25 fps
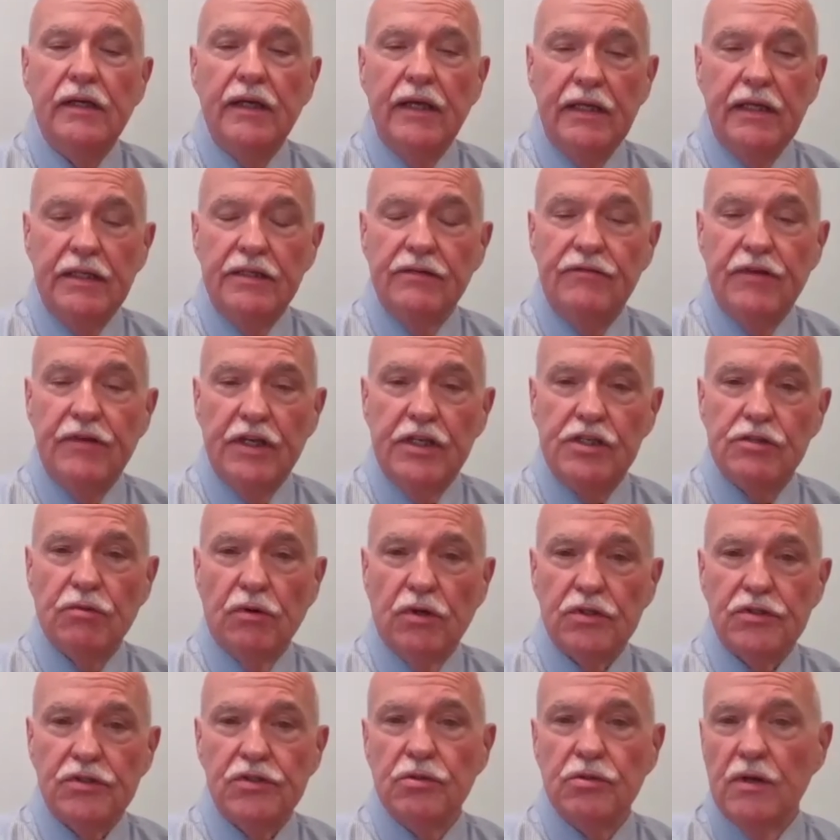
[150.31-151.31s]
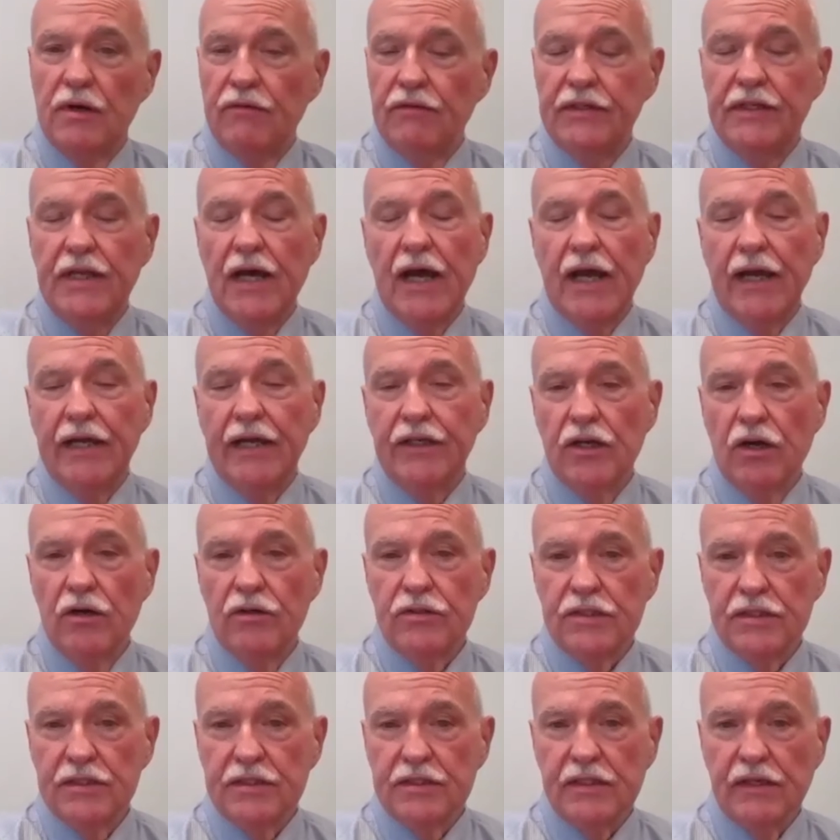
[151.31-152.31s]
individuals who have a
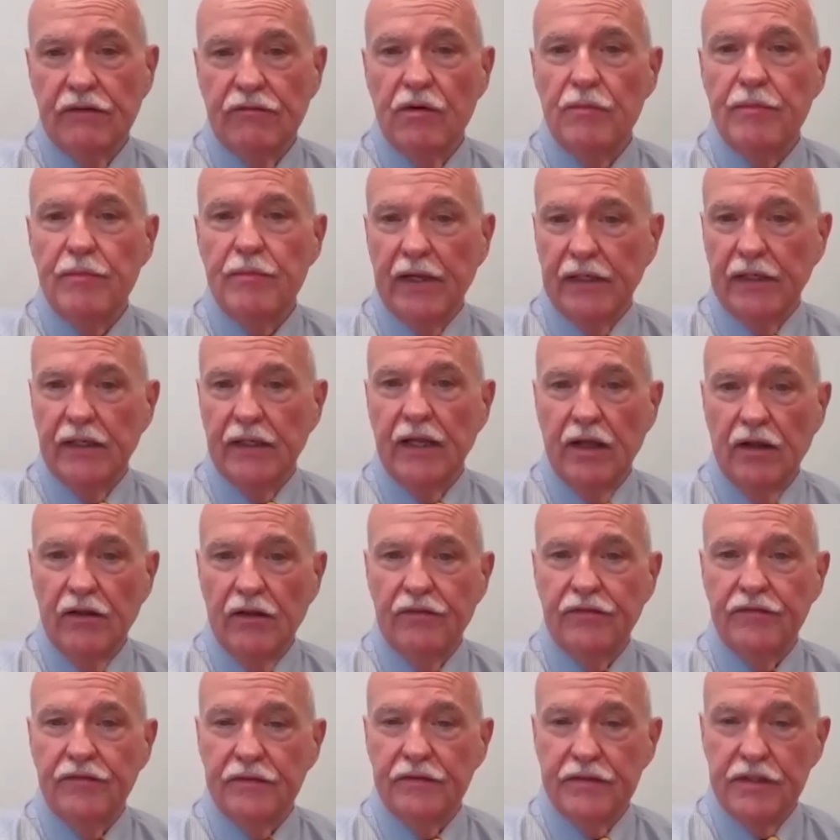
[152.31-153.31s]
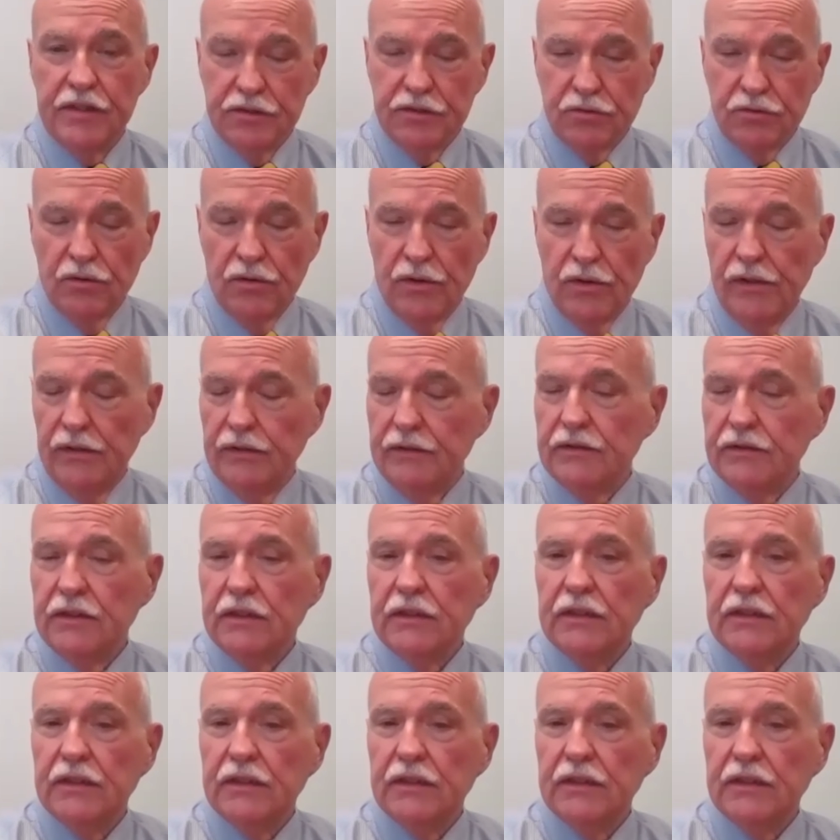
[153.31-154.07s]
diagnosis of a mental health disorder.